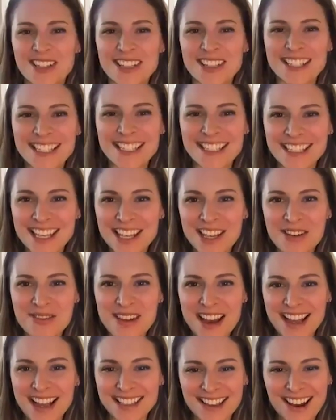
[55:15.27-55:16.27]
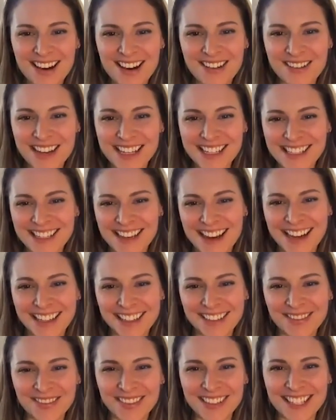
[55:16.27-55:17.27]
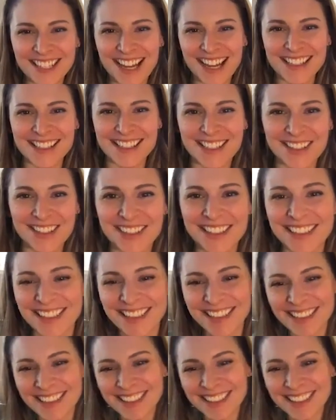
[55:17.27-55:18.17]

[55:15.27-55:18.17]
good to see you as always, Sean. We'll talk soon.